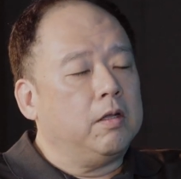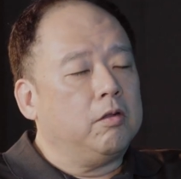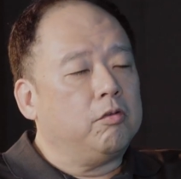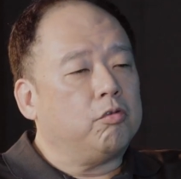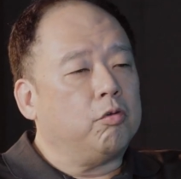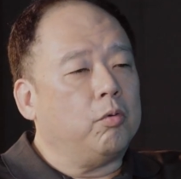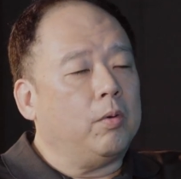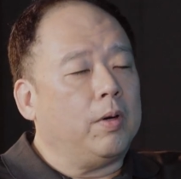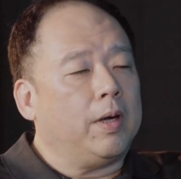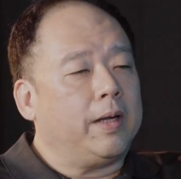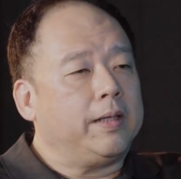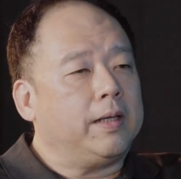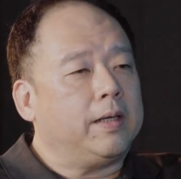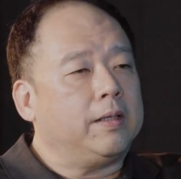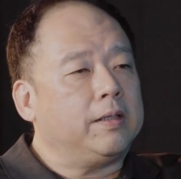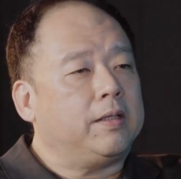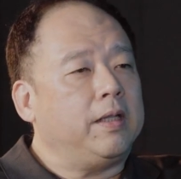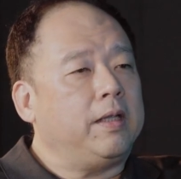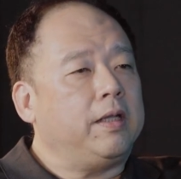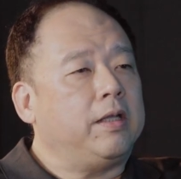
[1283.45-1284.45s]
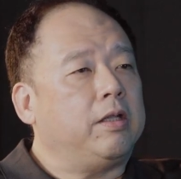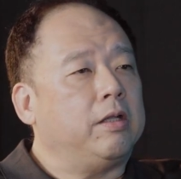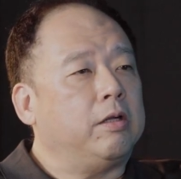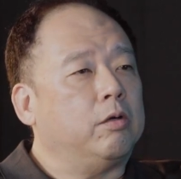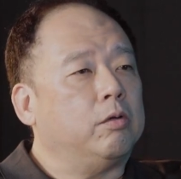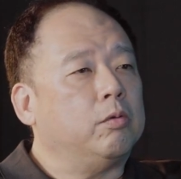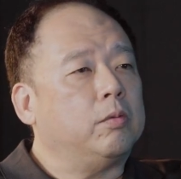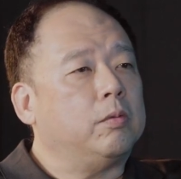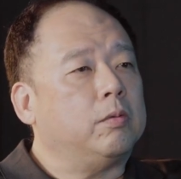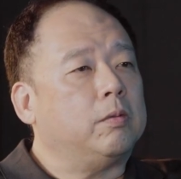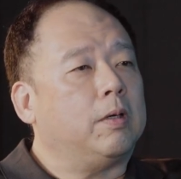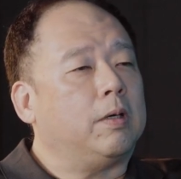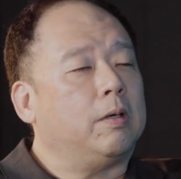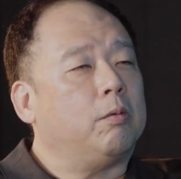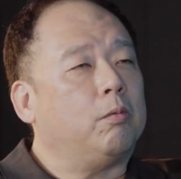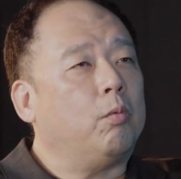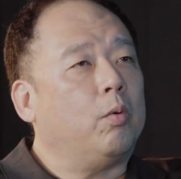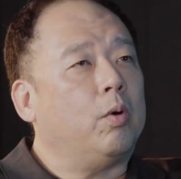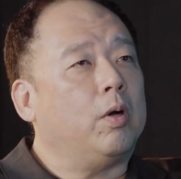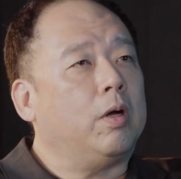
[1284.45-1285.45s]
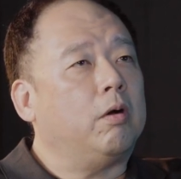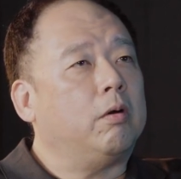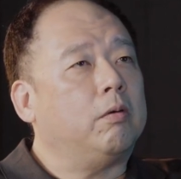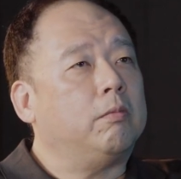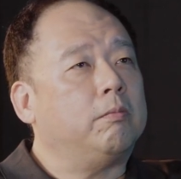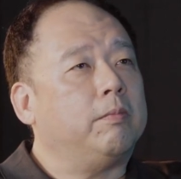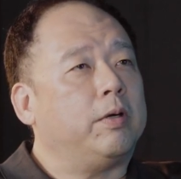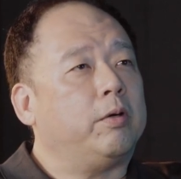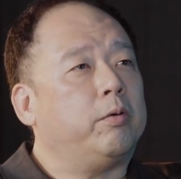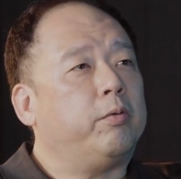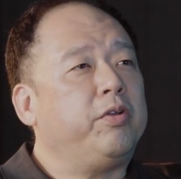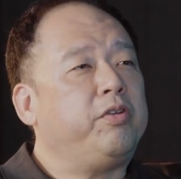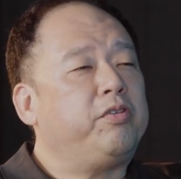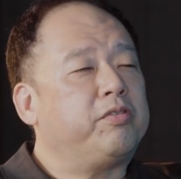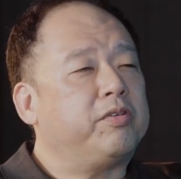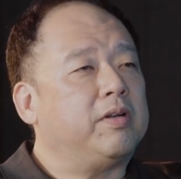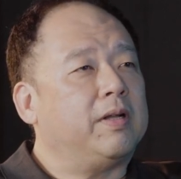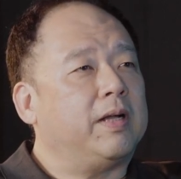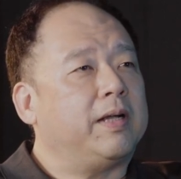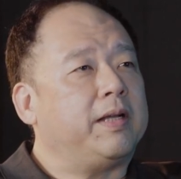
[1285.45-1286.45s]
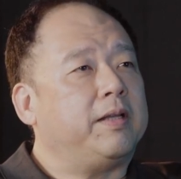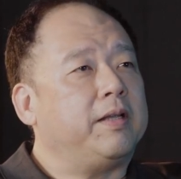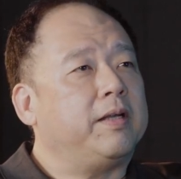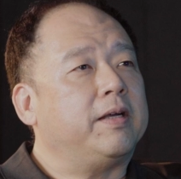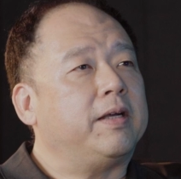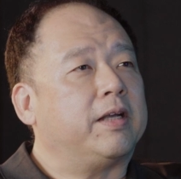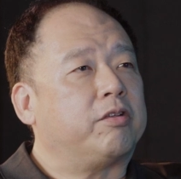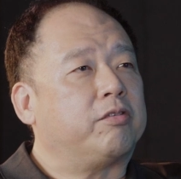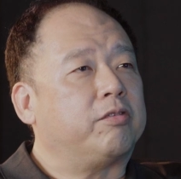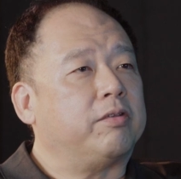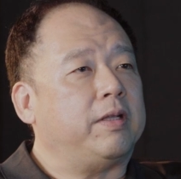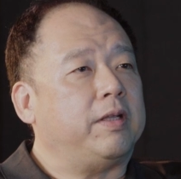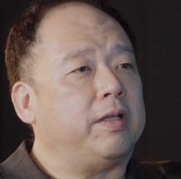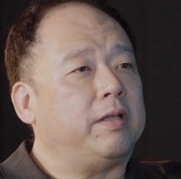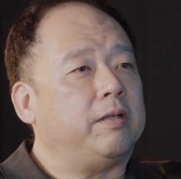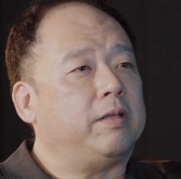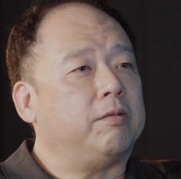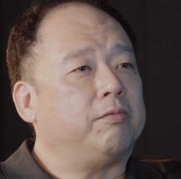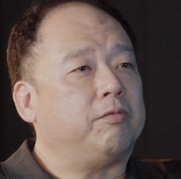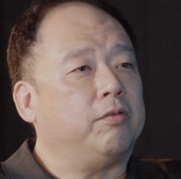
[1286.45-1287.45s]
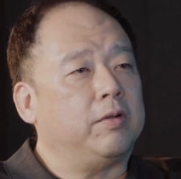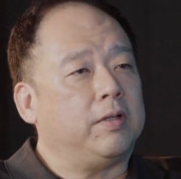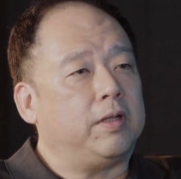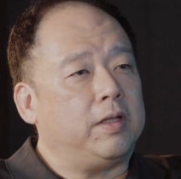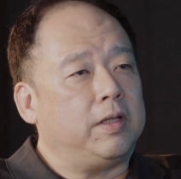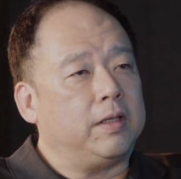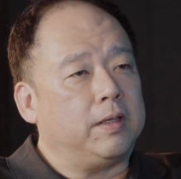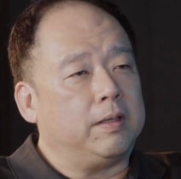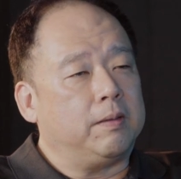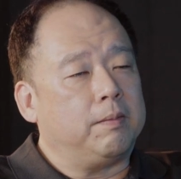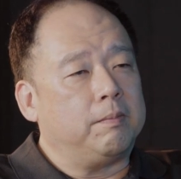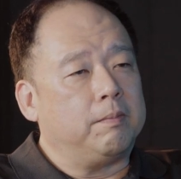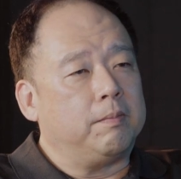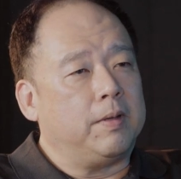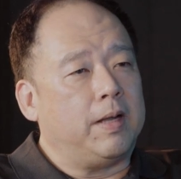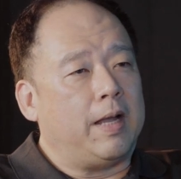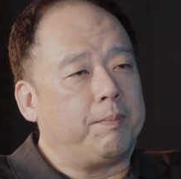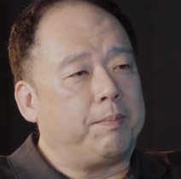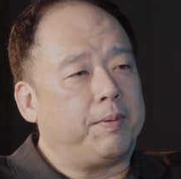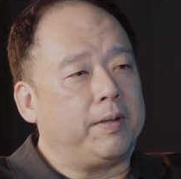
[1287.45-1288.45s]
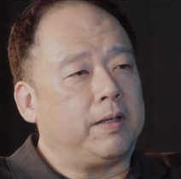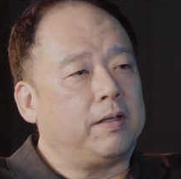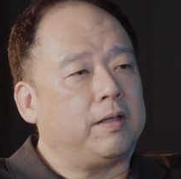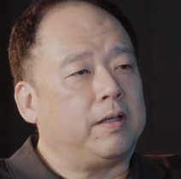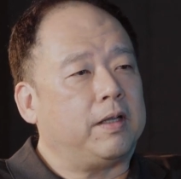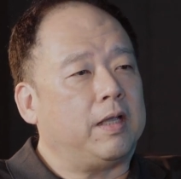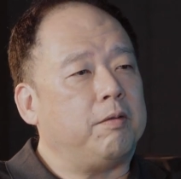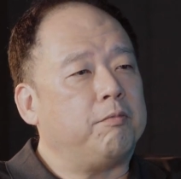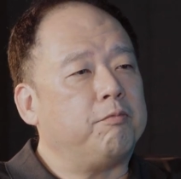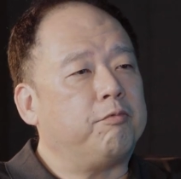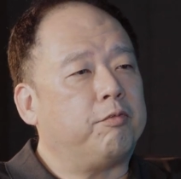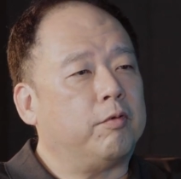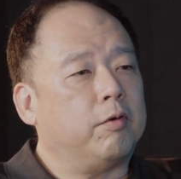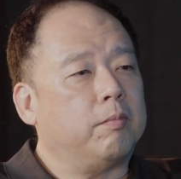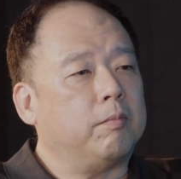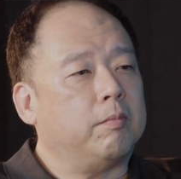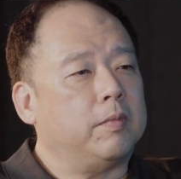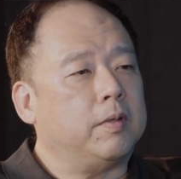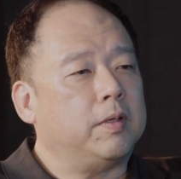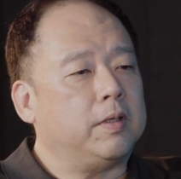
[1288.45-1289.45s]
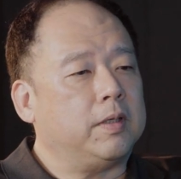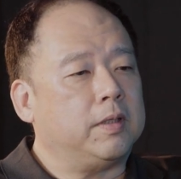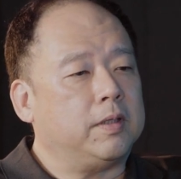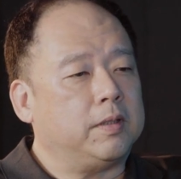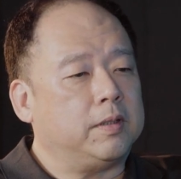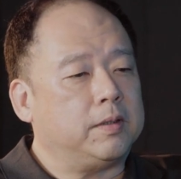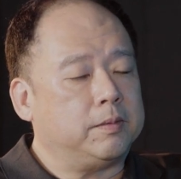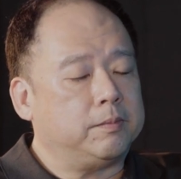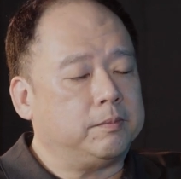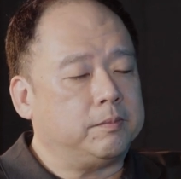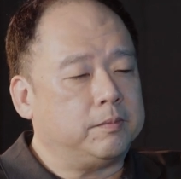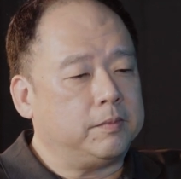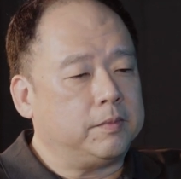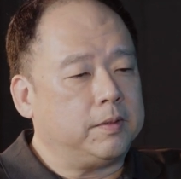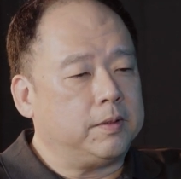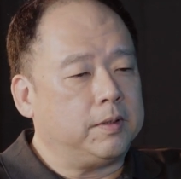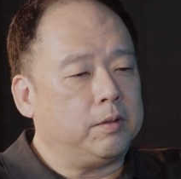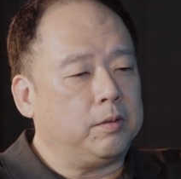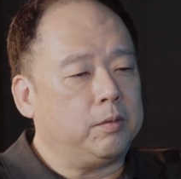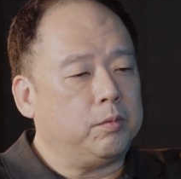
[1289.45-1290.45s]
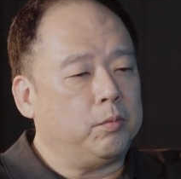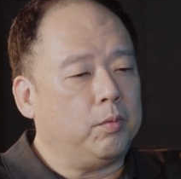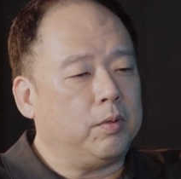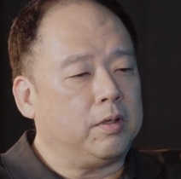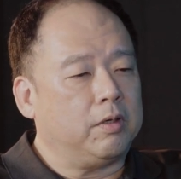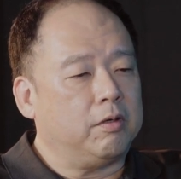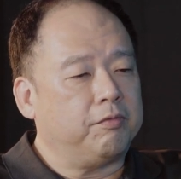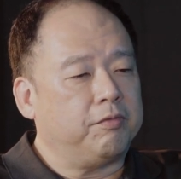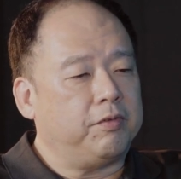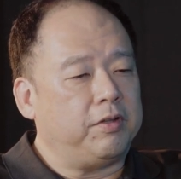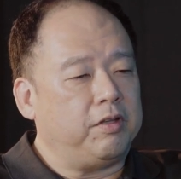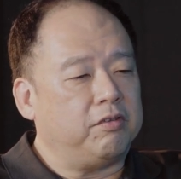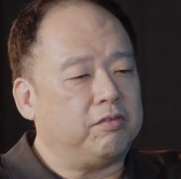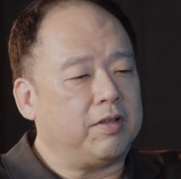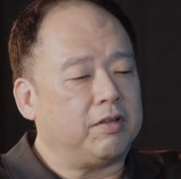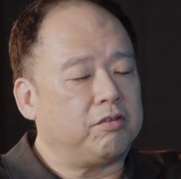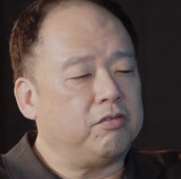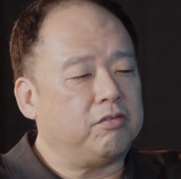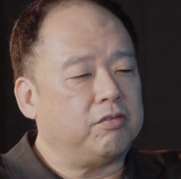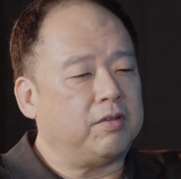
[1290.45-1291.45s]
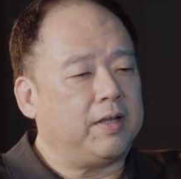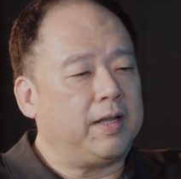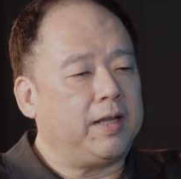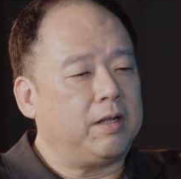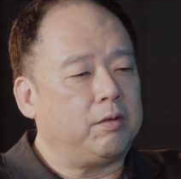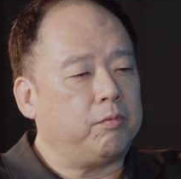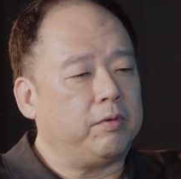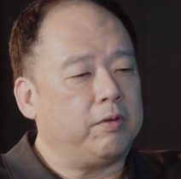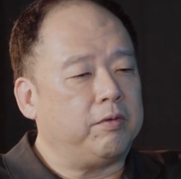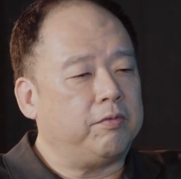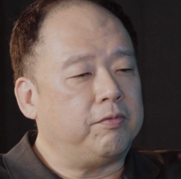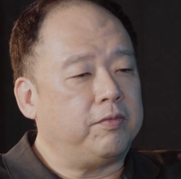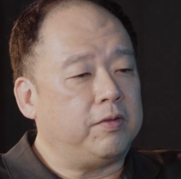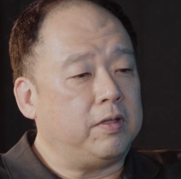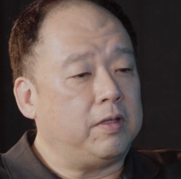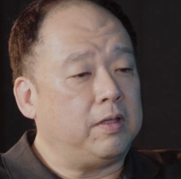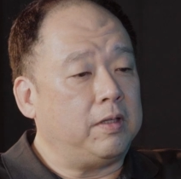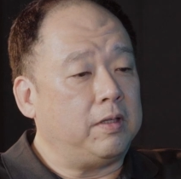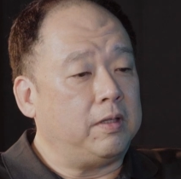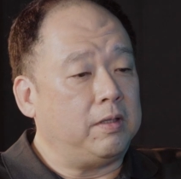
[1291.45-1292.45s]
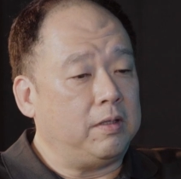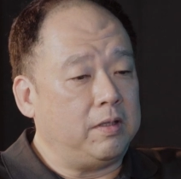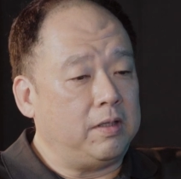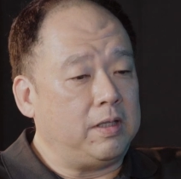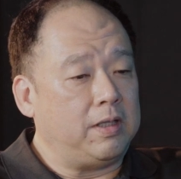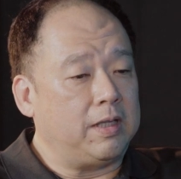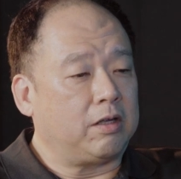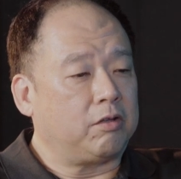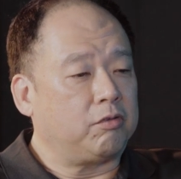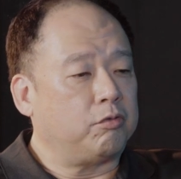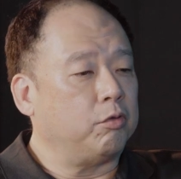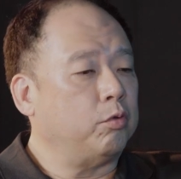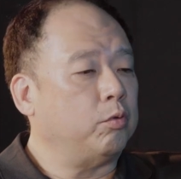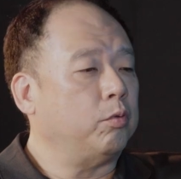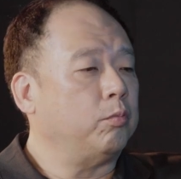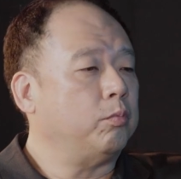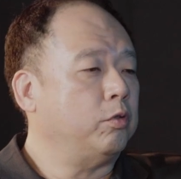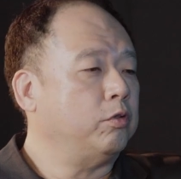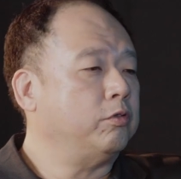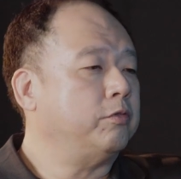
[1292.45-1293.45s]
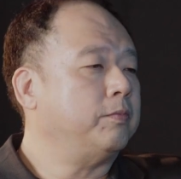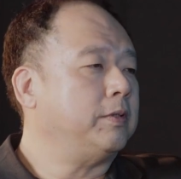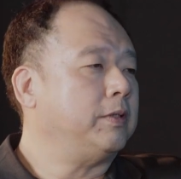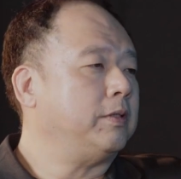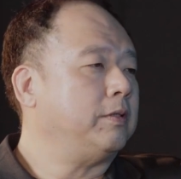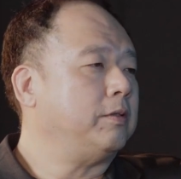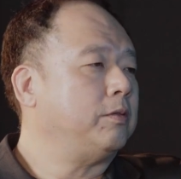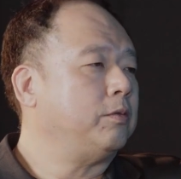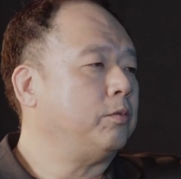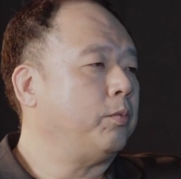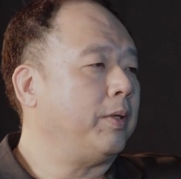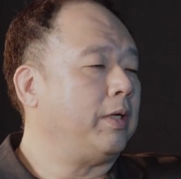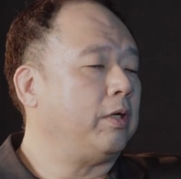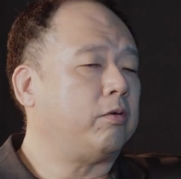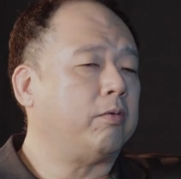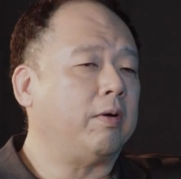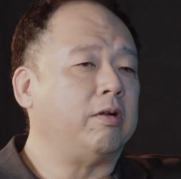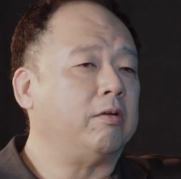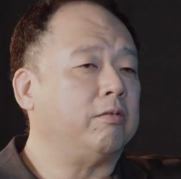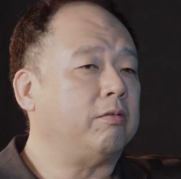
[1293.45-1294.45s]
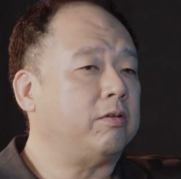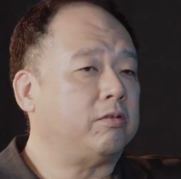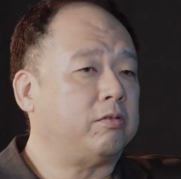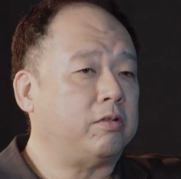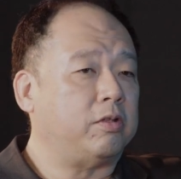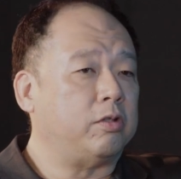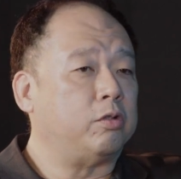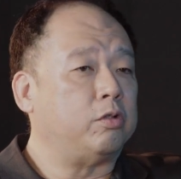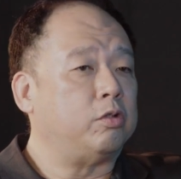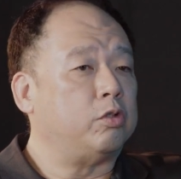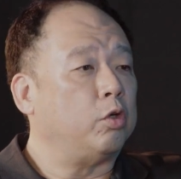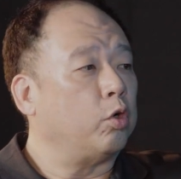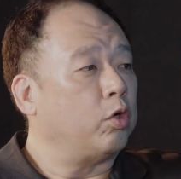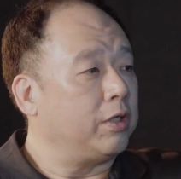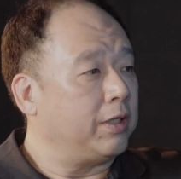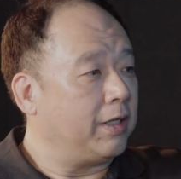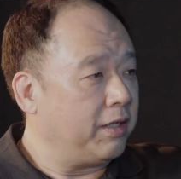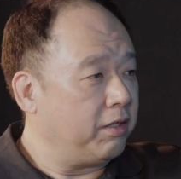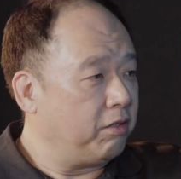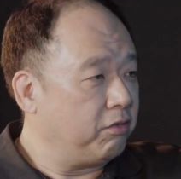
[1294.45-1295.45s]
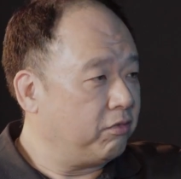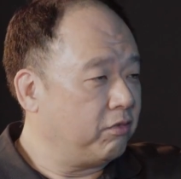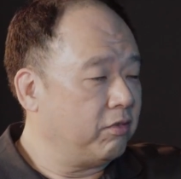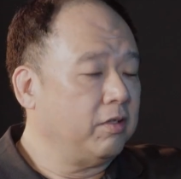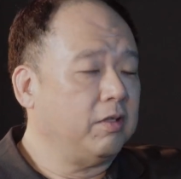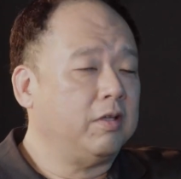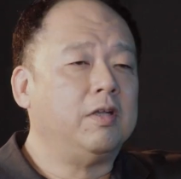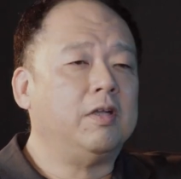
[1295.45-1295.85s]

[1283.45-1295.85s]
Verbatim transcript: so I, I think, you know, uh, my original idea actually for the um, epic came from um, uh, one of the sessions I had with the EXO movement, where they're trying to, to tokenize